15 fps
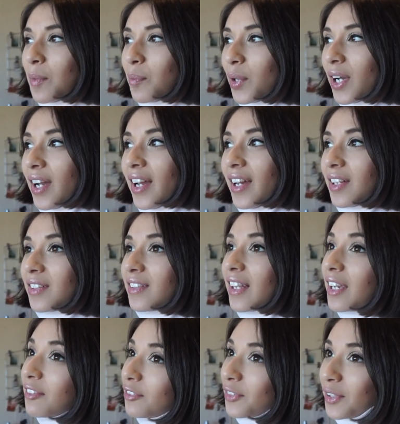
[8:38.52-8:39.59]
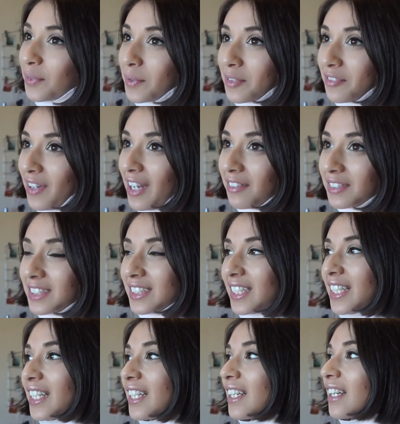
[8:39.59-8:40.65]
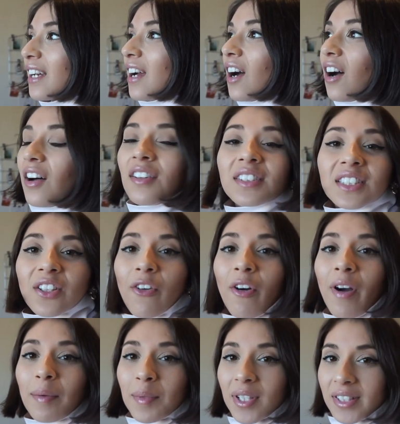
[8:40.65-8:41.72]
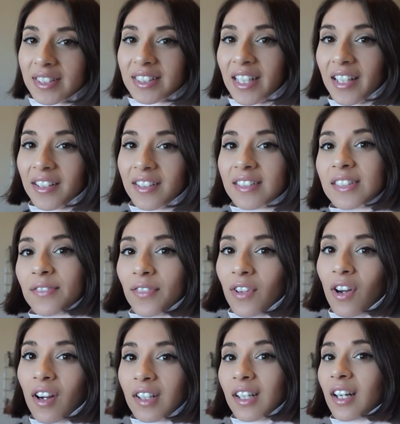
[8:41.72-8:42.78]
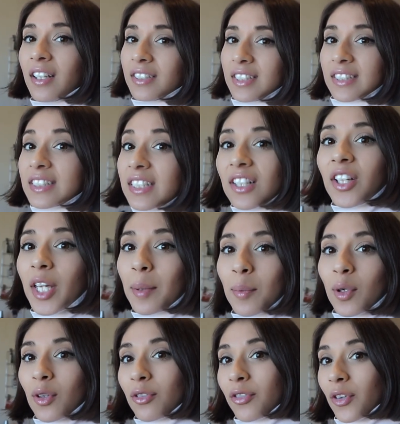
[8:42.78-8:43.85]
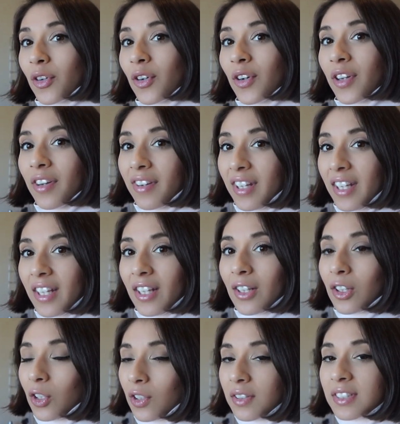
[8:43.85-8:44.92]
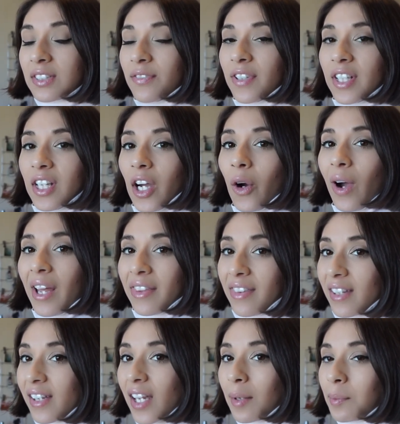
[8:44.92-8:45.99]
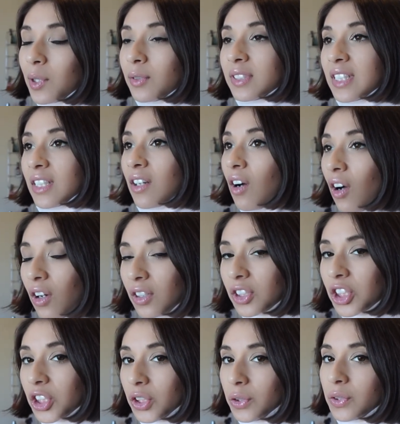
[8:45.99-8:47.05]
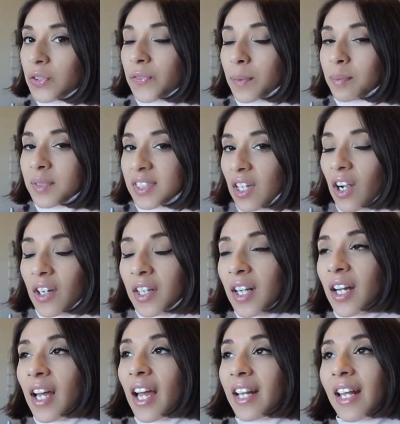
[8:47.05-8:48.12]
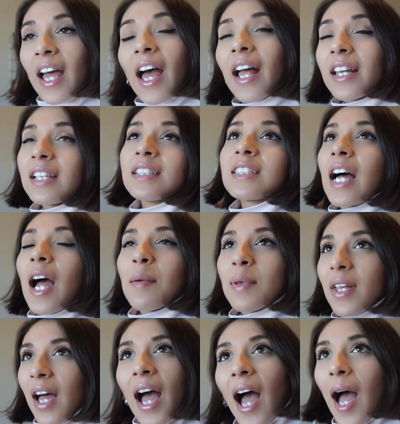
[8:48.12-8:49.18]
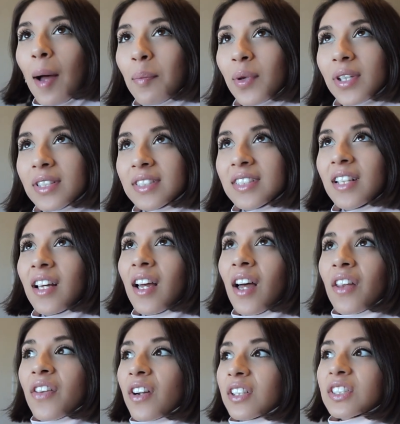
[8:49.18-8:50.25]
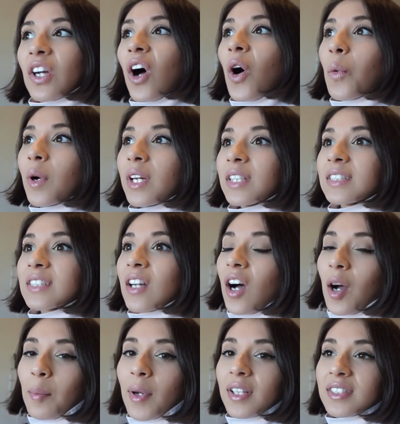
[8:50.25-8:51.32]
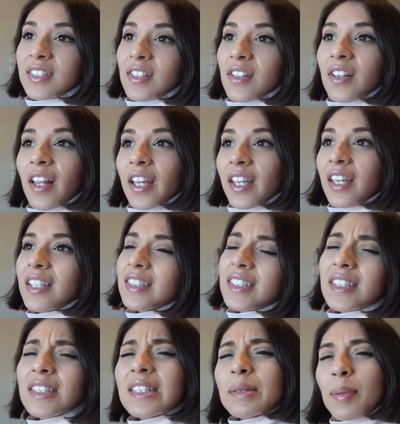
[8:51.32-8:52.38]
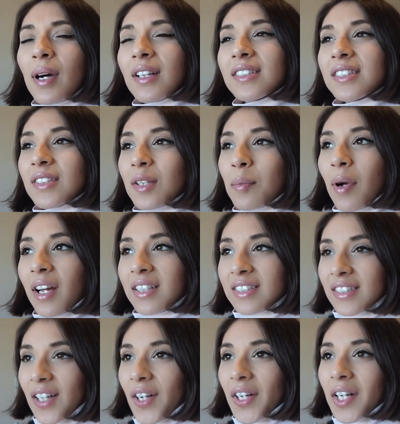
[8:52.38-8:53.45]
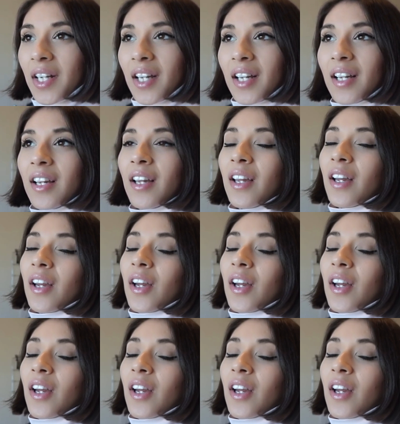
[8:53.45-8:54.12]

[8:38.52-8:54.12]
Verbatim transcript: but thankfully we found it. Also, I'm gonna say in this vlog a disclaimer for the looks video. I think I'm using all shoes from Zara and anytime that happens, there's always comments that are like, is this sponsored by Zara?